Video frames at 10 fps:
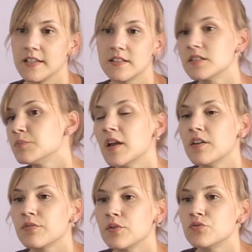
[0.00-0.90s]
It's spread
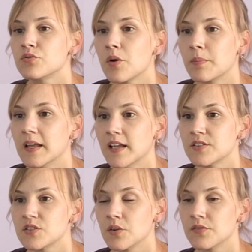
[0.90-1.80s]
through droplets,
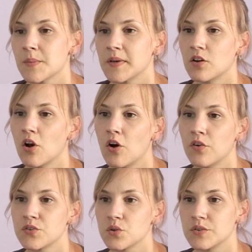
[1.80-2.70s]
so if somebody
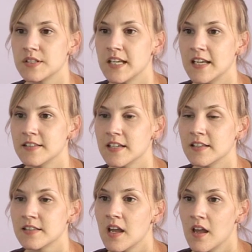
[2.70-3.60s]
coughs or sneezes,